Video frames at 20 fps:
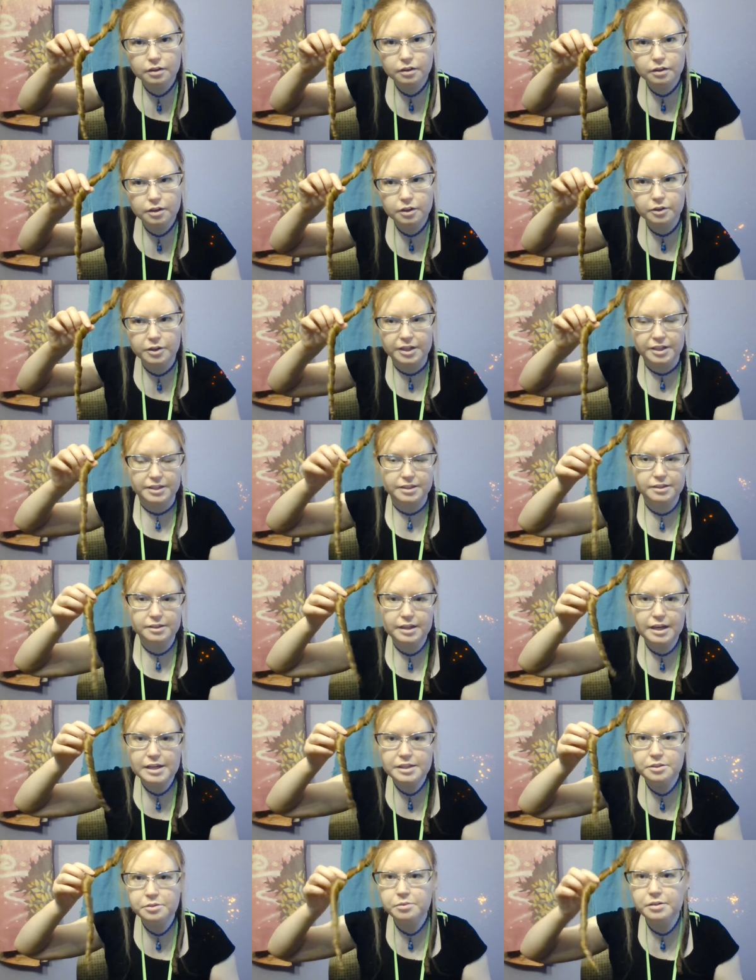okay so
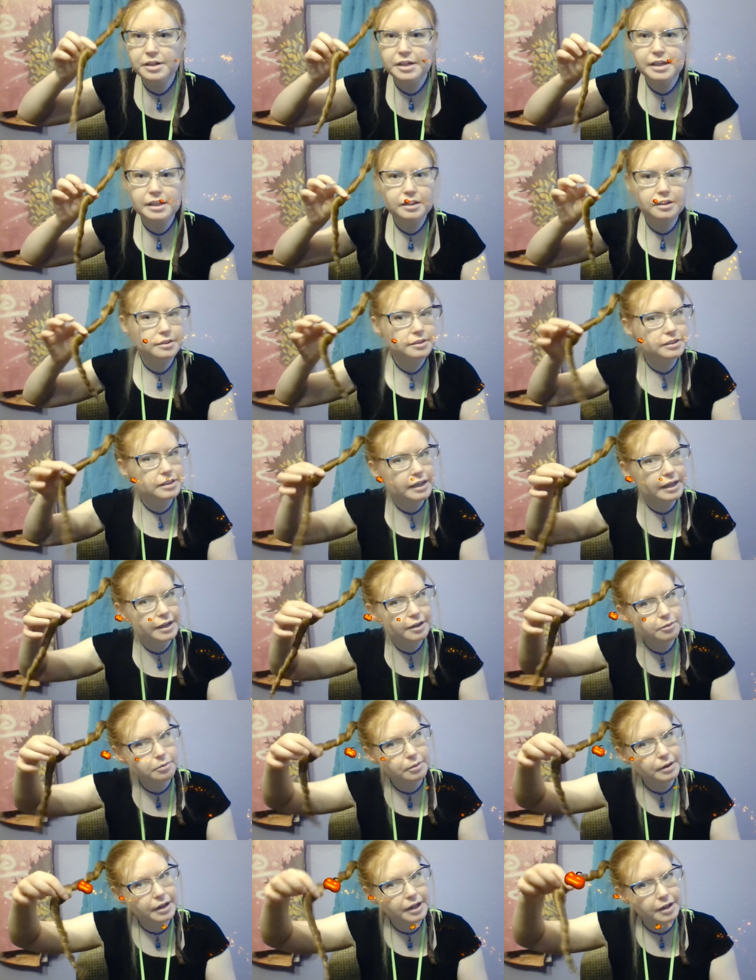that's what it looks like
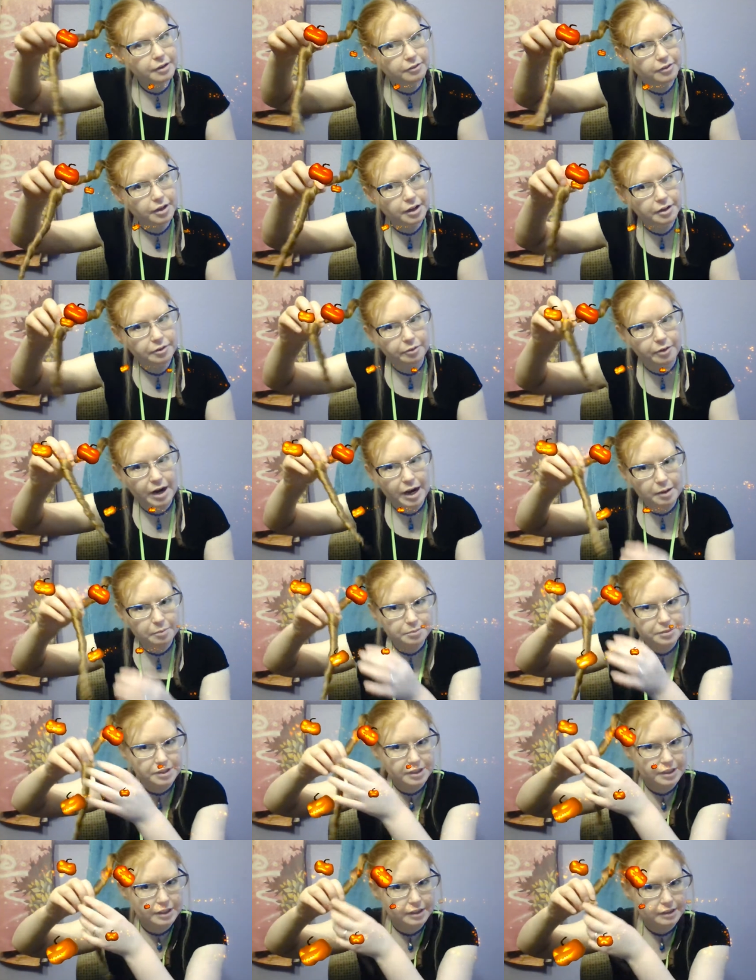when I've unwrapped
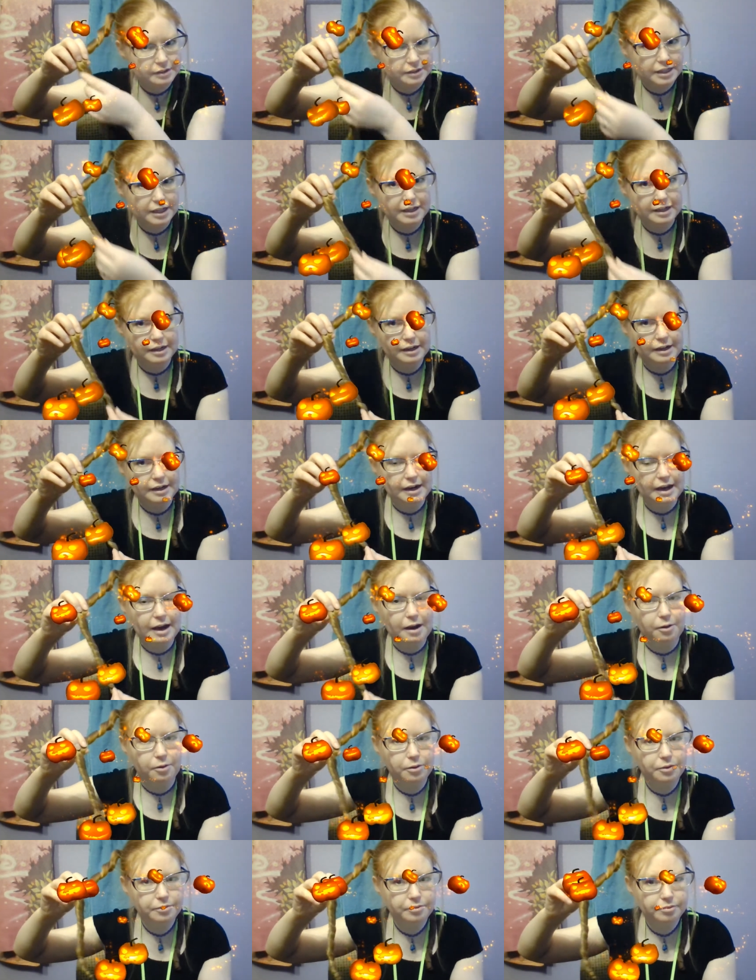it and taken it out
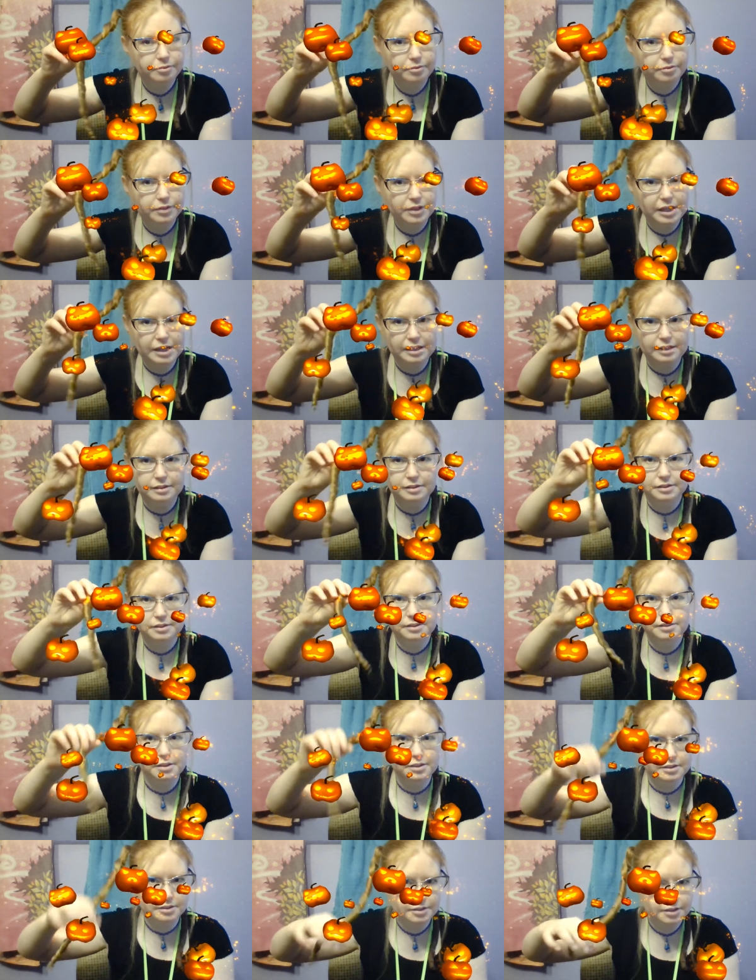it has
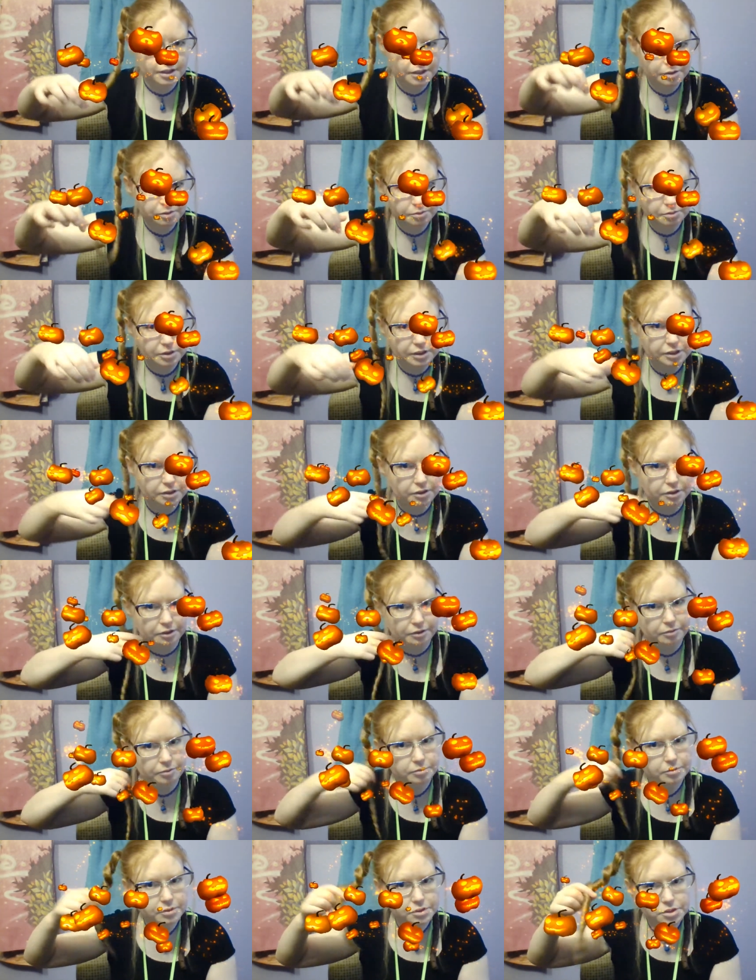this cute little
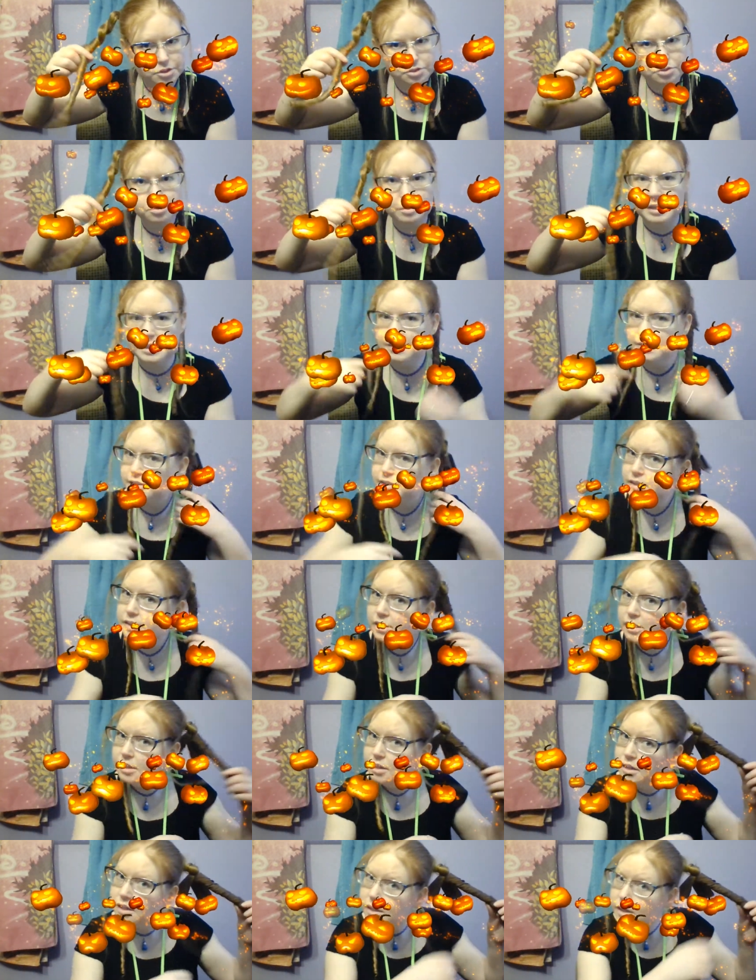twist
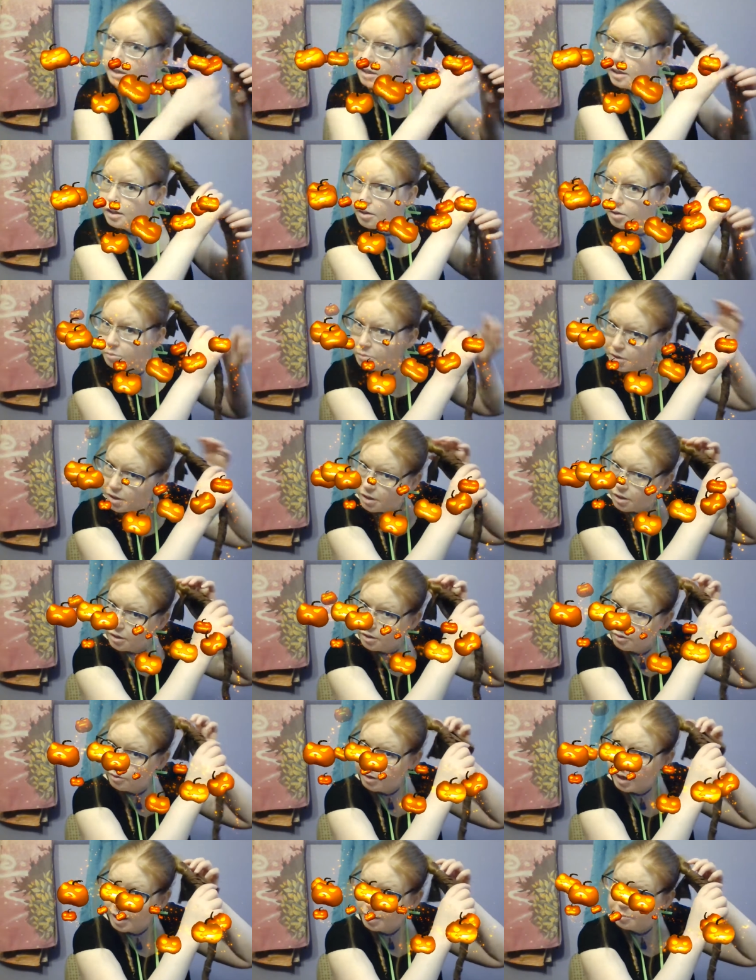now I'm gonna
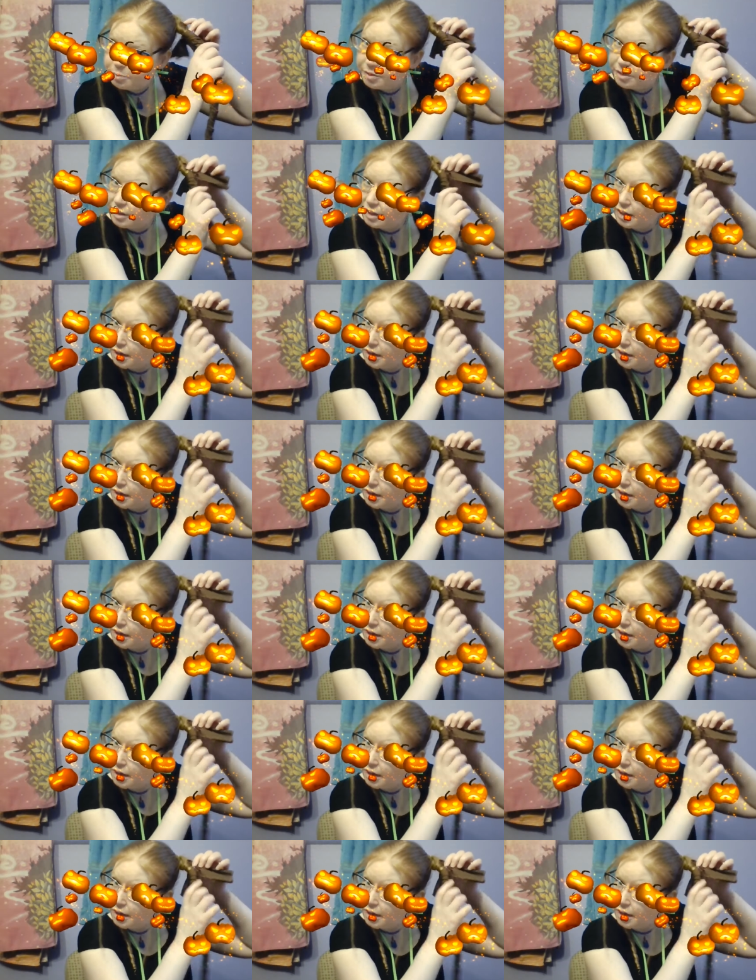unwrap the